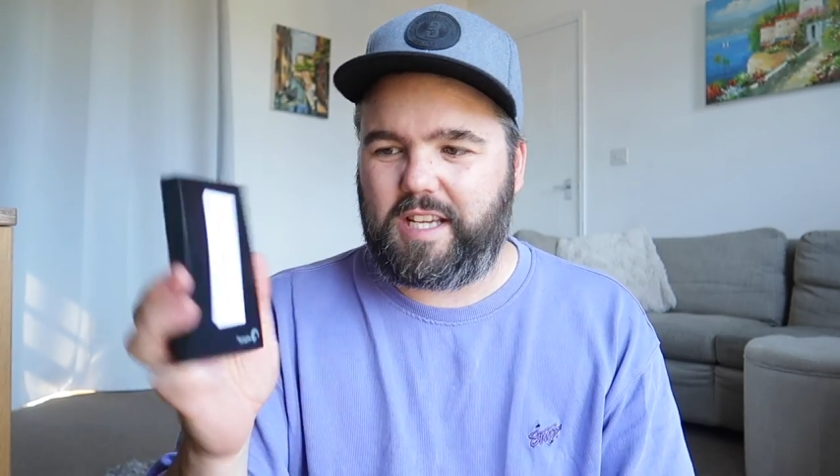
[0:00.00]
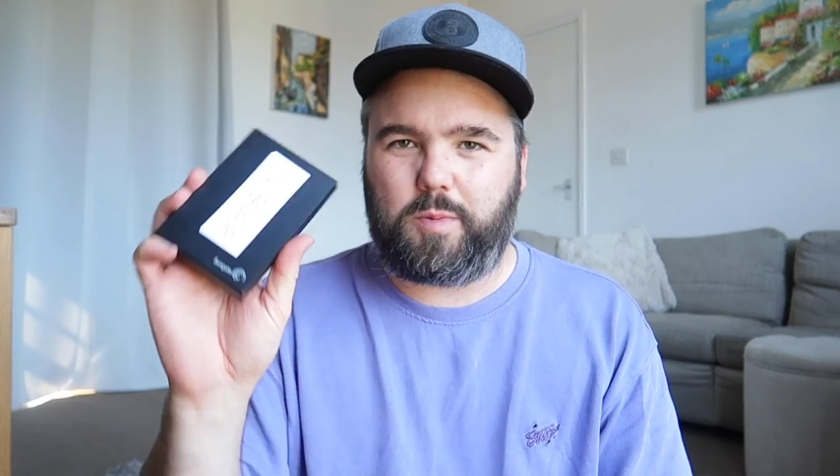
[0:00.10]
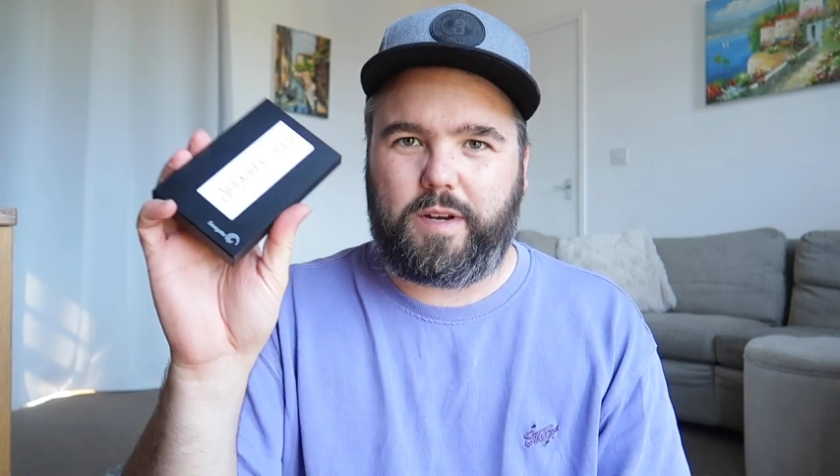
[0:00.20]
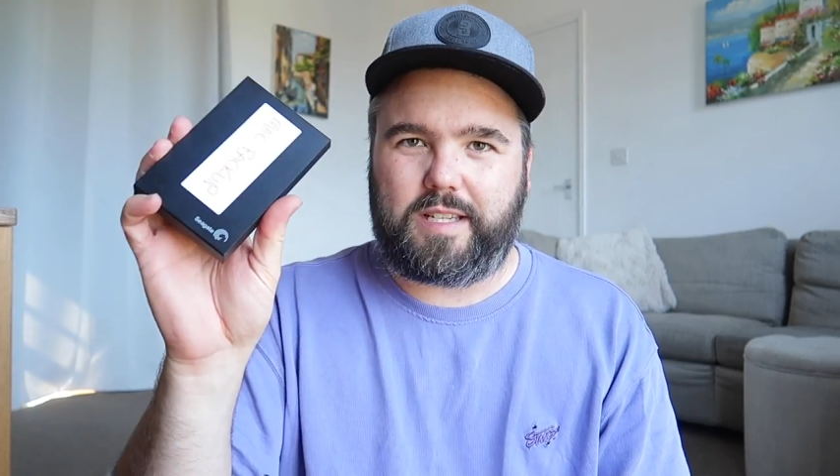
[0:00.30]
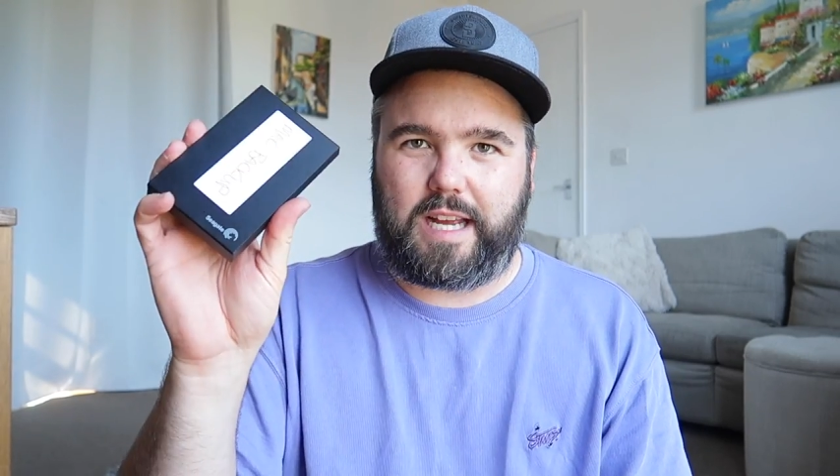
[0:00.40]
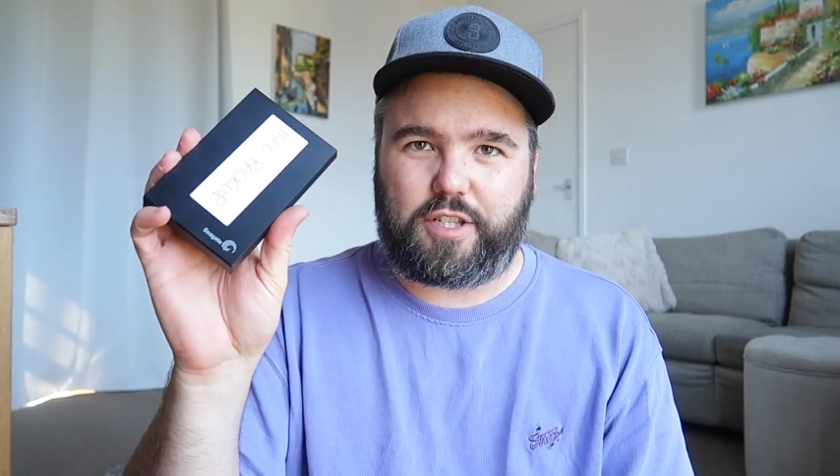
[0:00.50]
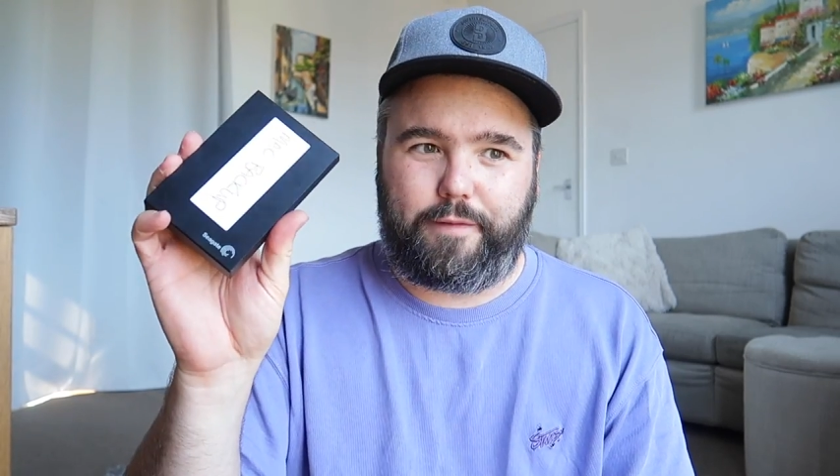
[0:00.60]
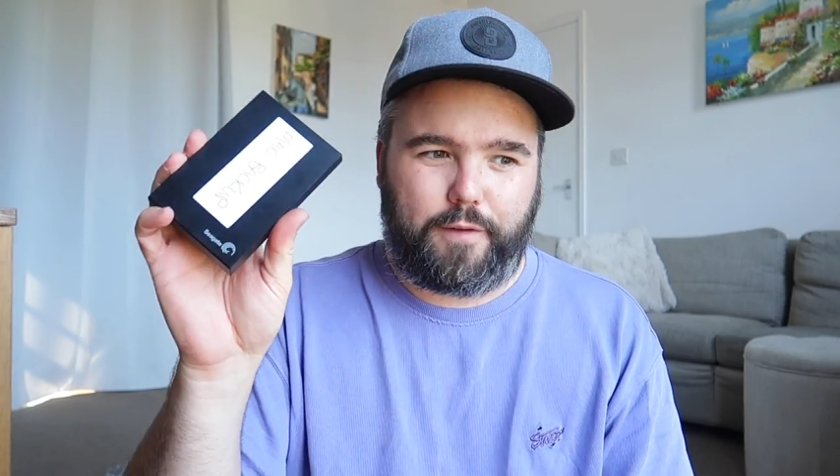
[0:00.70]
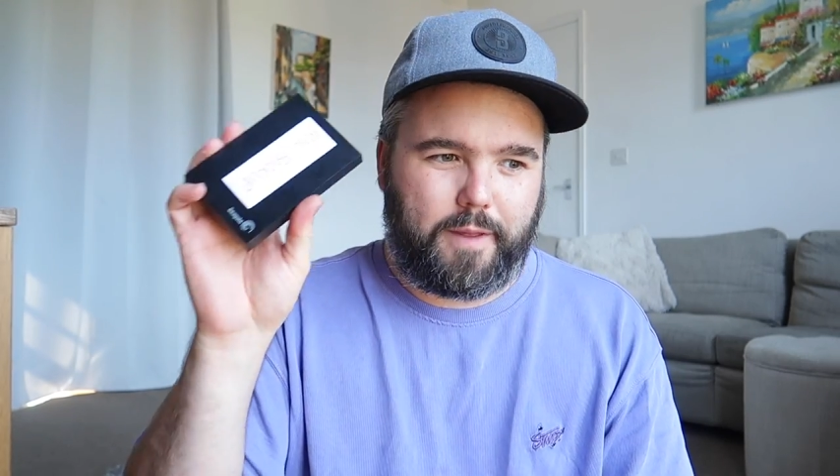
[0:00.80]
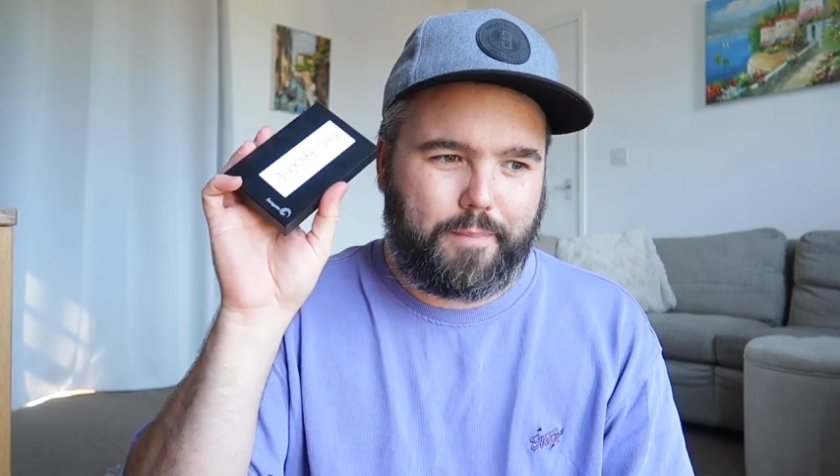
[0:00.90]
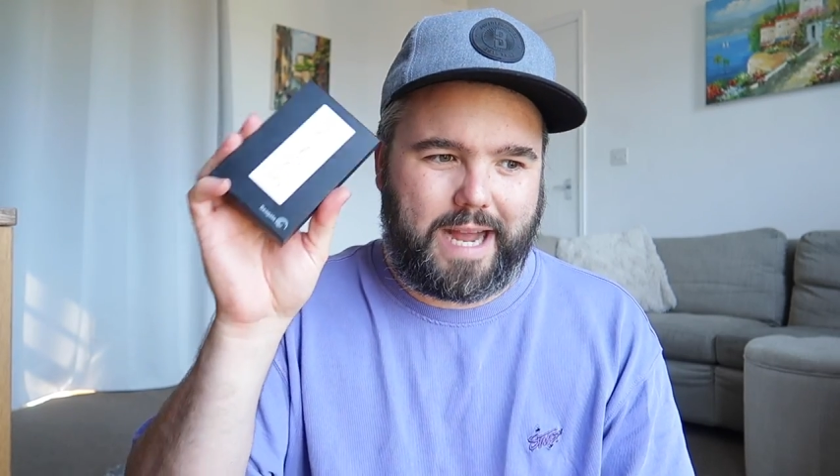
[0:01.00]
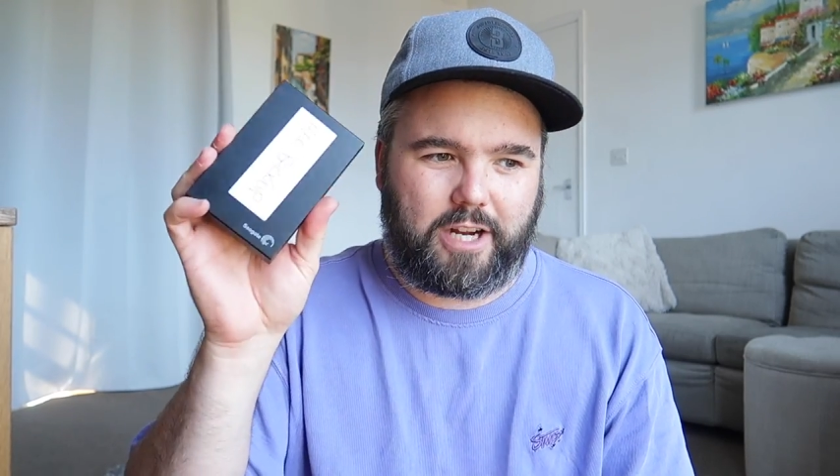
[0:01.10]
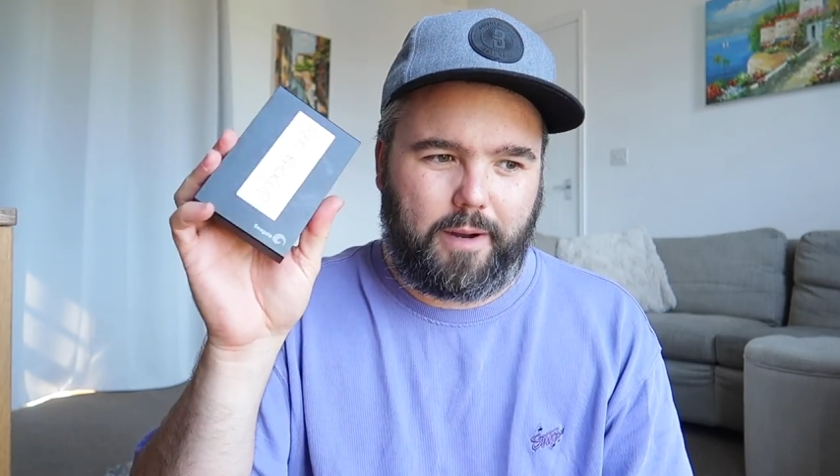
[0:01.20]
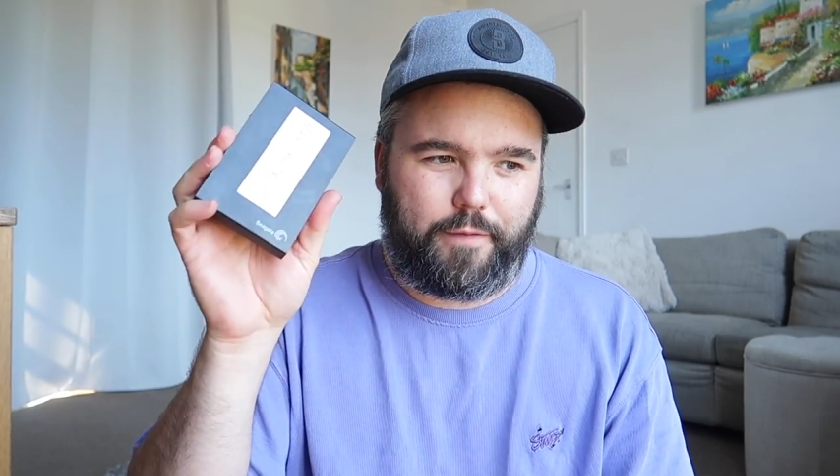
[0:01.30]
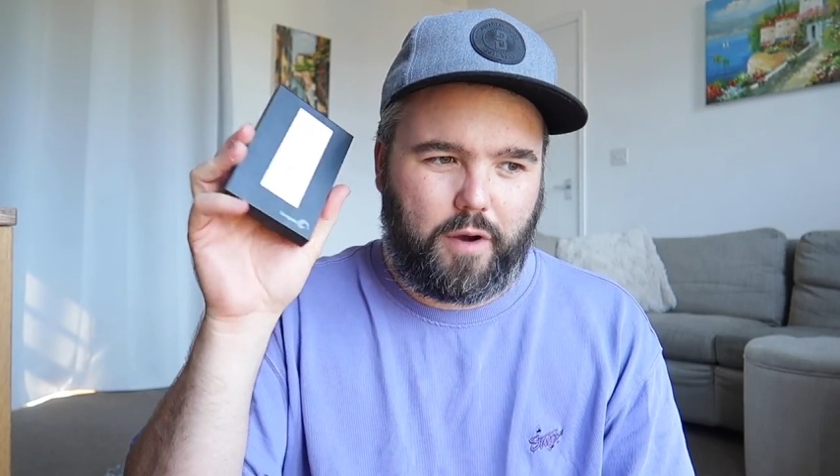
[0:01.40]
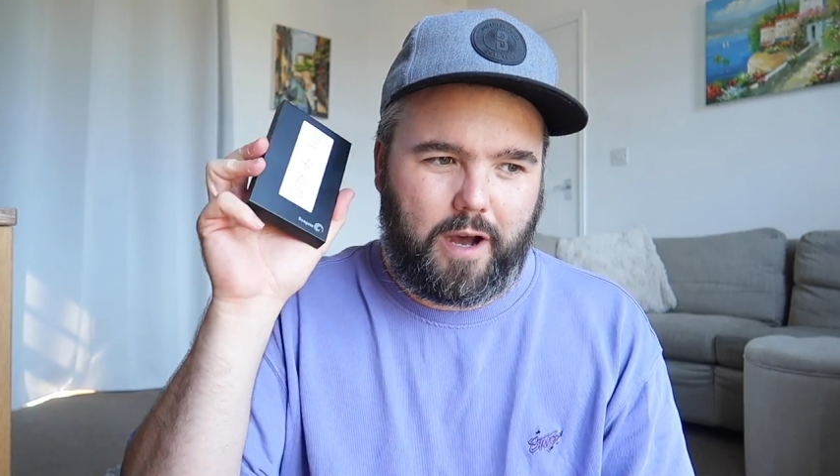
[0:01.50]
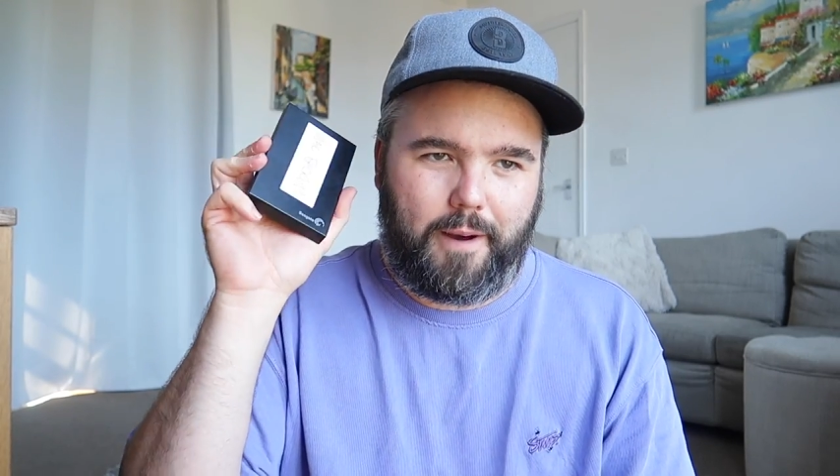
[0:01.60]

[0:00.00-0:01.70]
This one is actually for the backup for